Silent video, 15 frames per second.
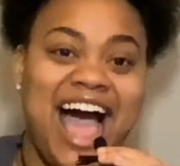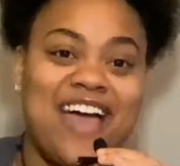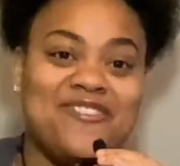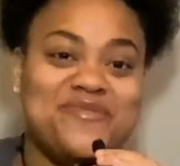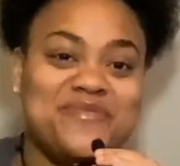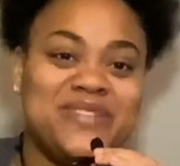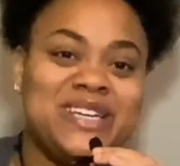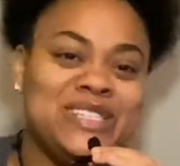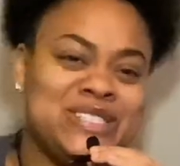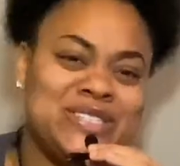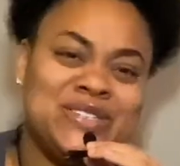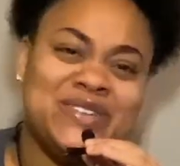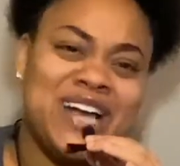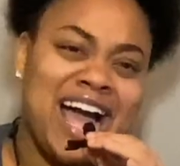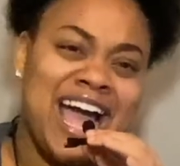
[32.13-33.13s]
I missed
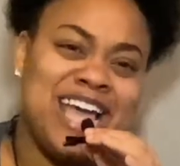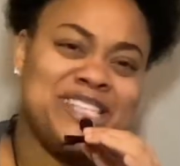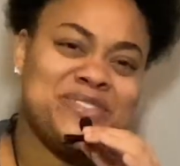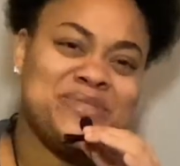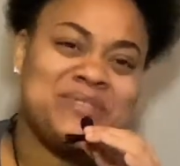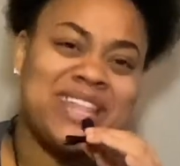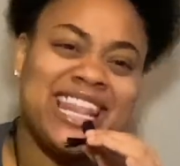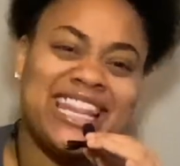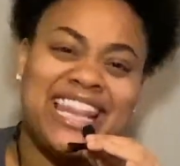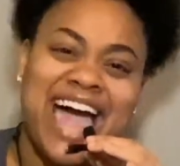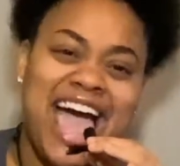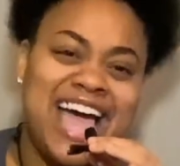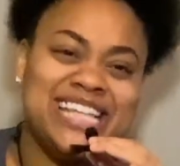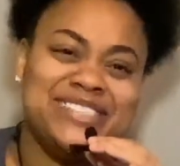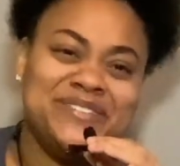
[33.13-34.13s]
you guys from the
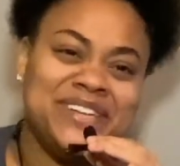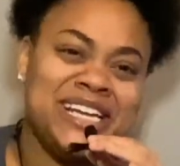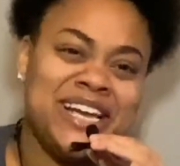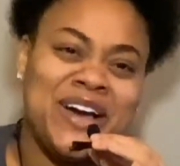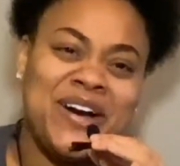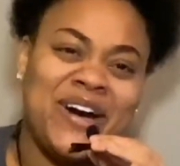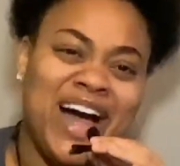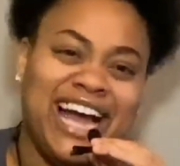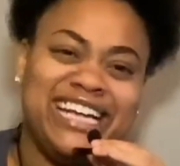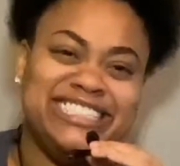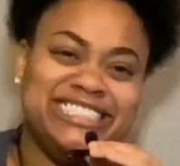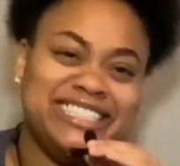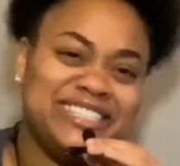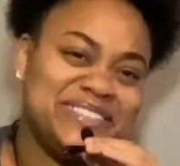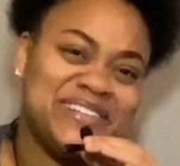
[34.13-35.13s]
last video I
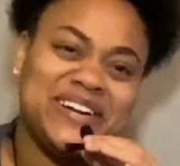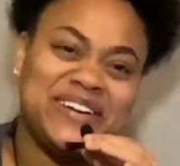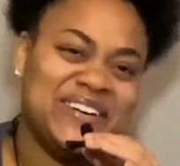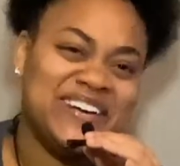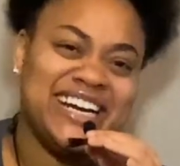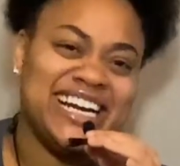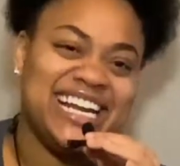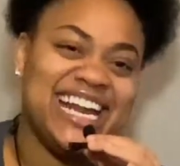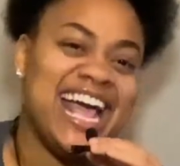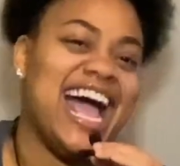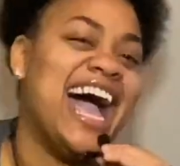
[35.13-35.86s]
just recorded.